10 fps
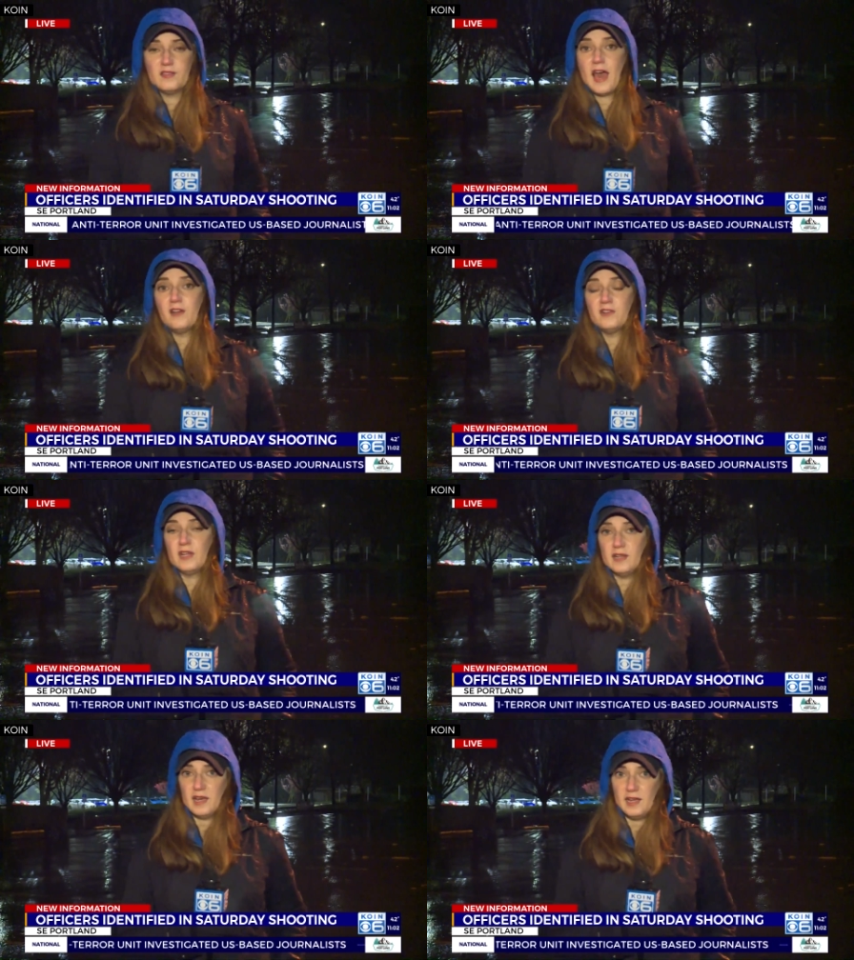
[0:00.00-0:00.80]

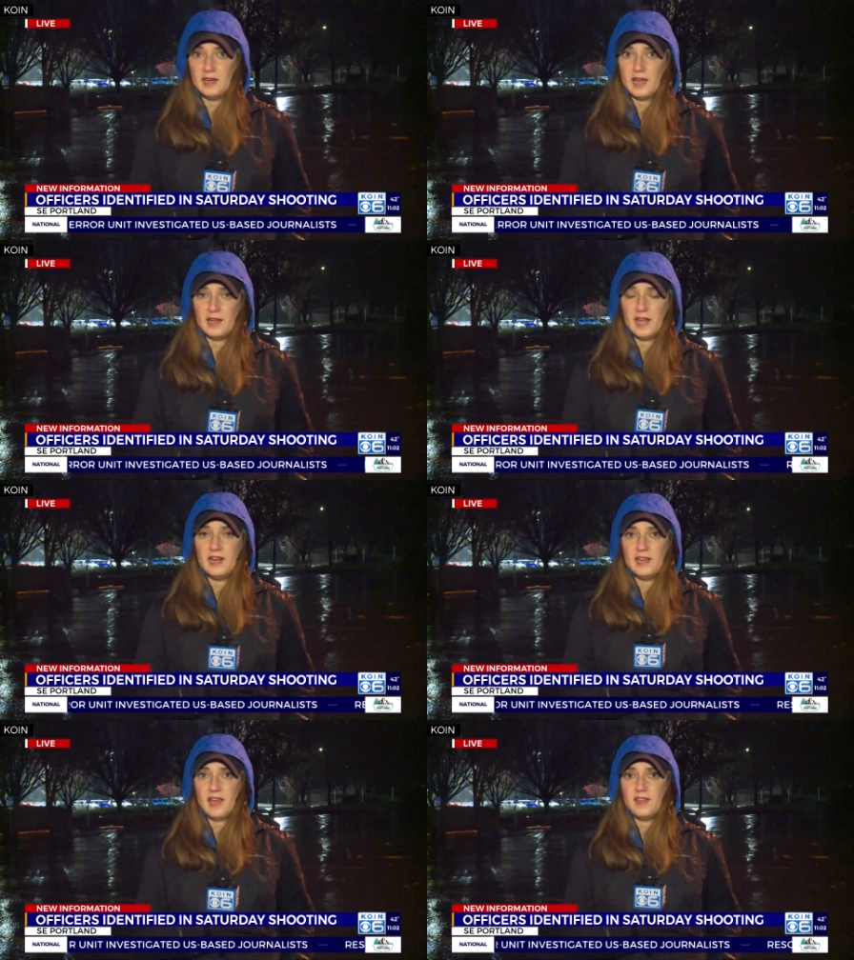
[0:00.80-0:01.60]
Saturday night at
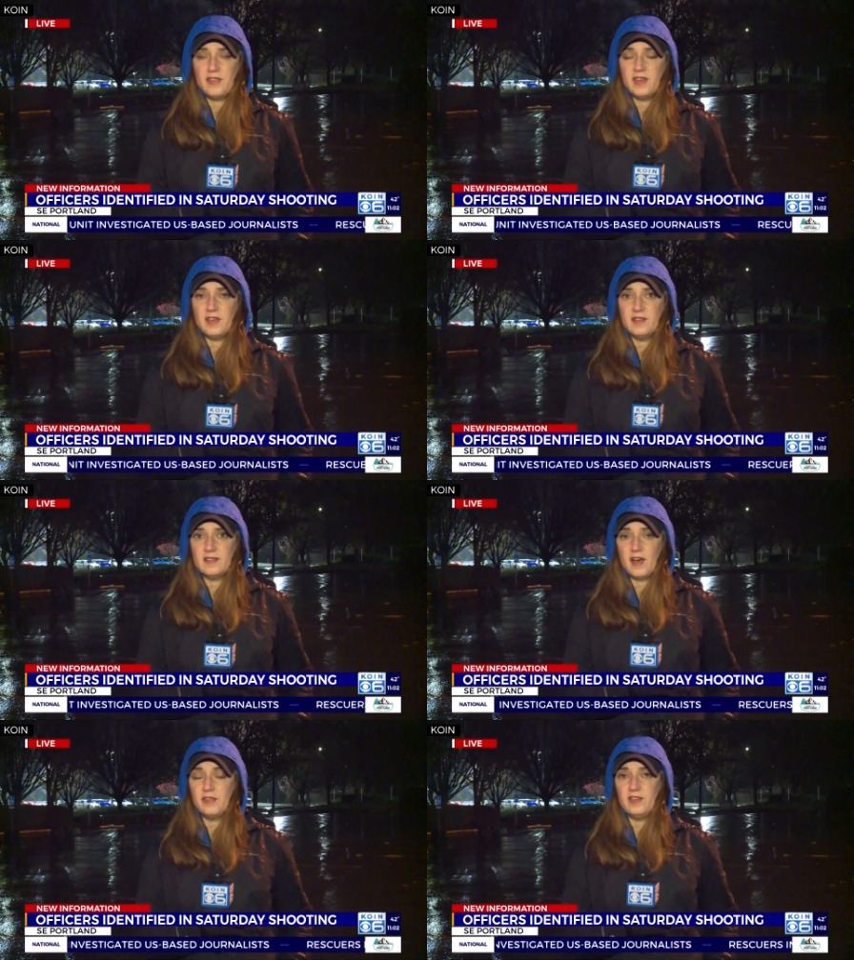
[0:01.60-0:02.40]
88th and
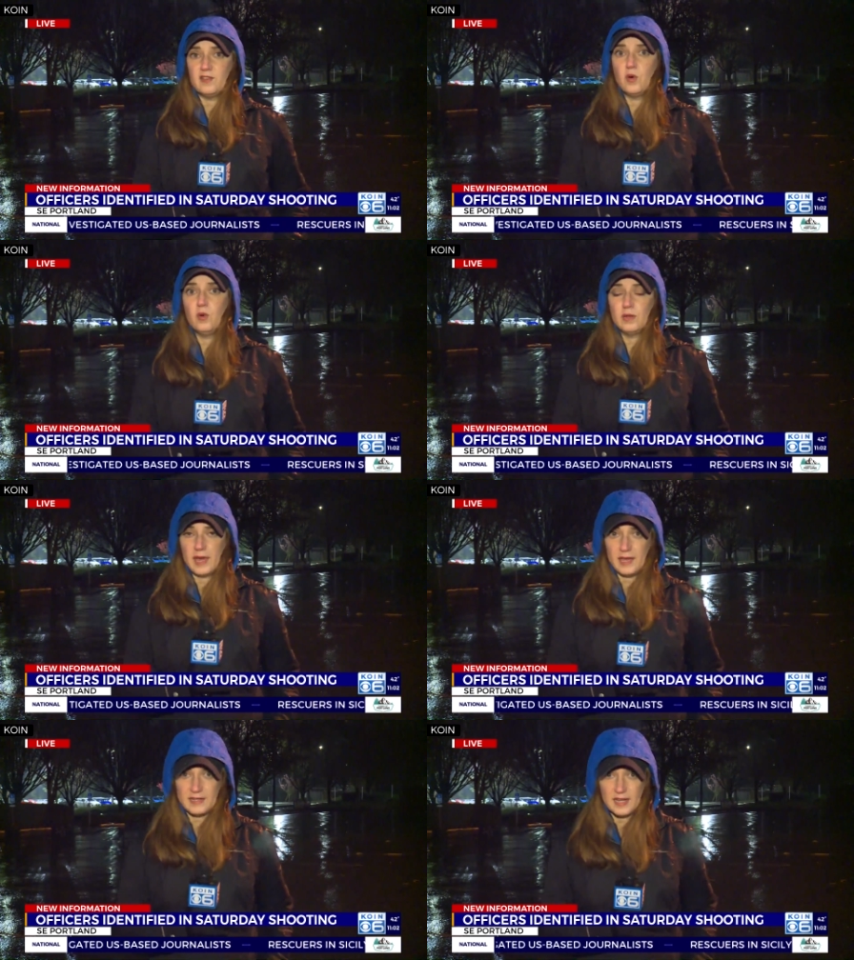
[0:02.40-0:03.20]
Southeast
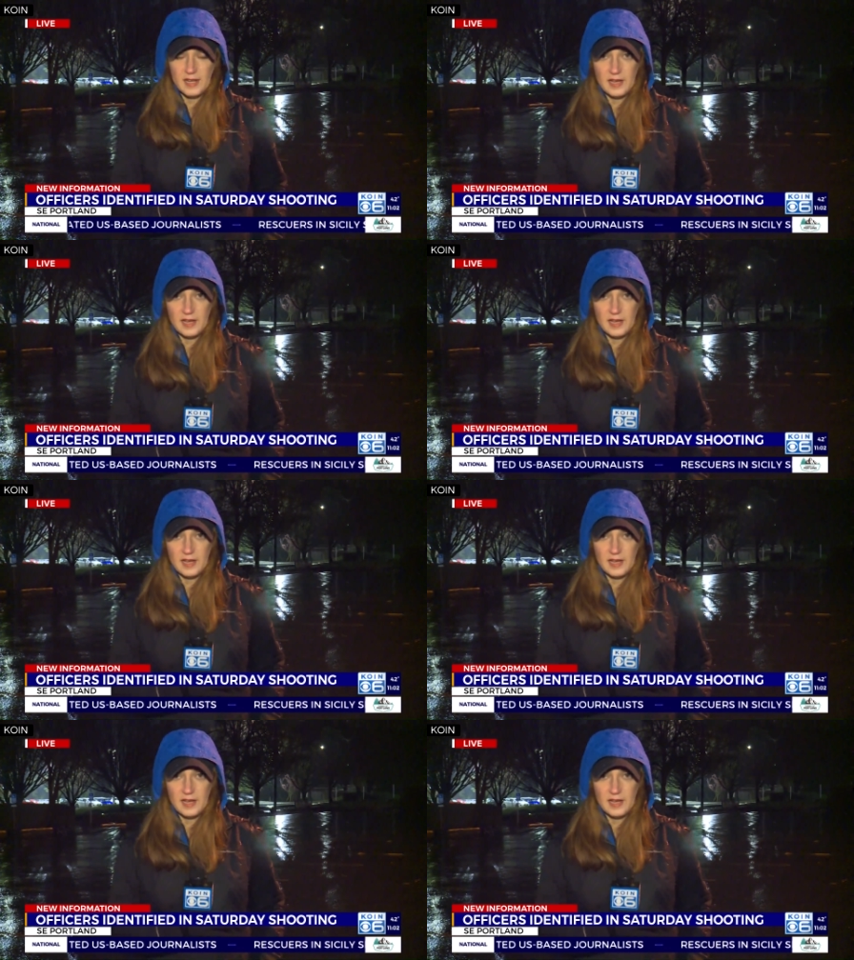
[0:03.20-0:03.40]
Holgate.